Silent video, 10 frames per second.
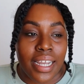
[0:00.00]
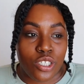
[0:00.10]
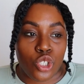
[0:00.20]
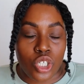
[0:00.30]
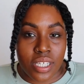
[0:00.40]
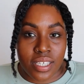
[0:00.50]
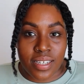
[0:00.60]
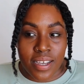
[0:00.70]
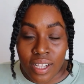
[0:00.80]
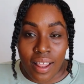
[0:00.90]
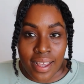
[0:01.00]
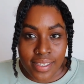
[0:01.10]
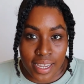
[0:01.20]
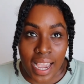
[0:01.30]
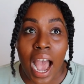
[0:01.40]
It's just
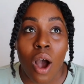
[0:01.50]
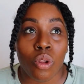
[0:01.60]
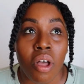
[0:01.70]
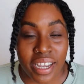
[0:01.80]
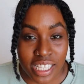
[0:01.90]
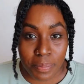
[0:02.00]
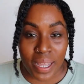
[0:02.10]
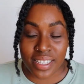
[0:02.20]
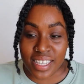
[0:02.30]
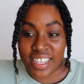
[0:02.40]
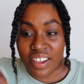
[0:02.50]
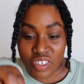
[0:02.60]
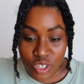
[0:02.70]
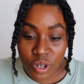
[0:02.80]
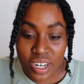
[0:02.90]
realizing how long it's been since
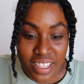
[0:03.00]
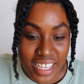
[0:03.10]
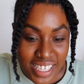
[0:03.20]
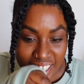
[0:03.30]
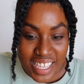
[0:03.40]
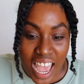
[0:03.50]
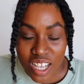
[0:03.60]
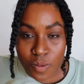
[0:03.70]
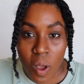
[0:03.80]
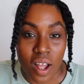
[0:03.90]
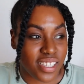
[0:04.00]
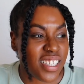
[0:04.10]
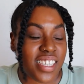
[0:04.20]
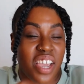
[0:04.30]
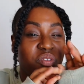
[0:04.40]
I've stood in this exact spot,
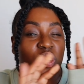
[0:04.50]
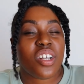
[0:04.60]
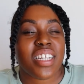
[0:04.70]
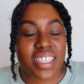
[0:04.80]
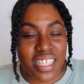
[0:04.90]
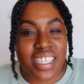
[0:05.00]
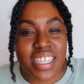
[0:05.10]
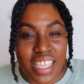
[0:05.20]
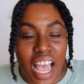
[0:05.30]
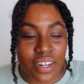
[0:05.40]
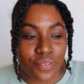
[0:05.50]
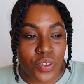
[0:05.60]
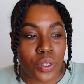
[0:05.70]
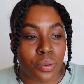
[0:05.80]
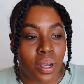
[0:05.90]
since I've looked at this exact
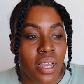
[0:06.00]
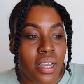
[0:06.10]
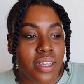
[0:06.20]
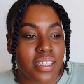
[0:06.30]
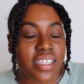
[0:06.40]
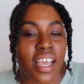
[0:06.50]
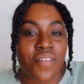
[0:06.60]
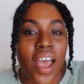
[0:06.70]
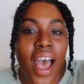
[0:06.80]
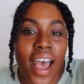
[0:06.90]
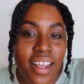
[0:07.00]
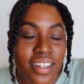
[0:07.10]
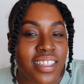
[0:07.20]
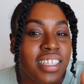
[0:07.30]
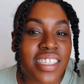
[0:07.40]
view, since I've
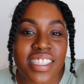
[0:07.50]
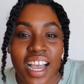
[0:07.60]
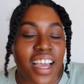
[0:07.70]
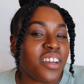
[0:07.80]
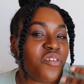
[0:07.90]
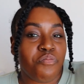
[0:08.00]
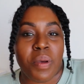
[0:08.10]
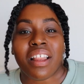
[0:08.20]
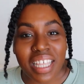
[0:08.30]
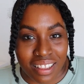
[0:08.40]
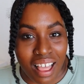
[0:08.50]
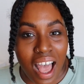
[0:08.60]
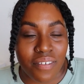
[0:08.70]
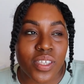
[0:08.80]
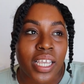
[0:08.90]
had these kind of belly
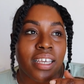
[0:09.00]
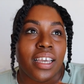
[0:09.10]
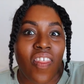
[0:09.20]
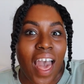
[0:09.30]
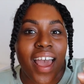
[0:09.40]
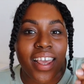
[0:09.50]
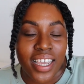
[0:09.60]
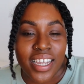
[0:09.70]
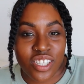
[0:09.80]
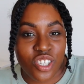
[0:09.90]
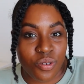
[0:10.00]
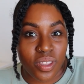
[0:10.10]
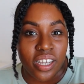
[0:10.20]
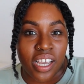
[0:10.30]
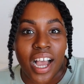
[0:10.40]
laughs. Like, that hits you
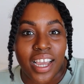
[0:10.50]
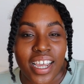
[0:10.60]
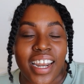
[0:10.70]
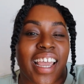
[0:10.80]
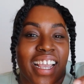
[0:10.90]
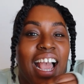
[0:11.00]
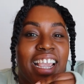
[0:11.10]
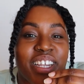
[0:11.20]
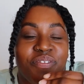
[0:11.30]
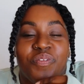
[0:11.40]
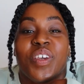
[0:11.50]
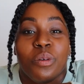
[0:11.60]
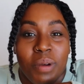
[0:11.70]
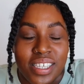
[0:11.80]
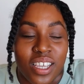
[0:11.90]
in the gut. And I can
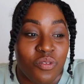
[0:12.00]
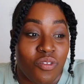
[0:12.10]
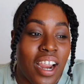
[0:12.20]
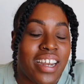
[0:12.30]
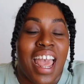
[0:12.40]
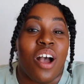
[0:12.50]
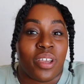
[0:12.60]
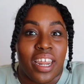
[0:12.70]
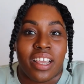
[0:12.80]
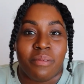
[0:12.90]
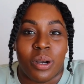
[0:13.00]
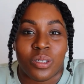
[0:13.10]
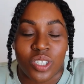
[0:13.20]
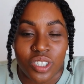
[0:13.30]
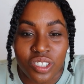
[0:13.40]
feel myself right now getting
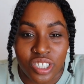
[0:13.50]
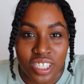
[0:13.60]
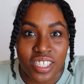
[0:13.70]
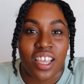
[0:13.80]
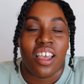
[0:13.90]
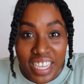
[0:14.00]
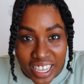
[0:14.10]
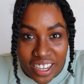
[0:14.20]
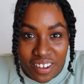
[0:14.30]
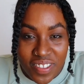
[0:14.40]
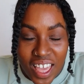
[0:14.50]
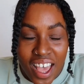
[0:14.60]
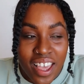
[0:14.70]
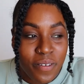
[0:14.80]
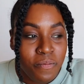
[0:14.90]
emotional just thinking of
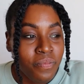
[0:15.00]
that.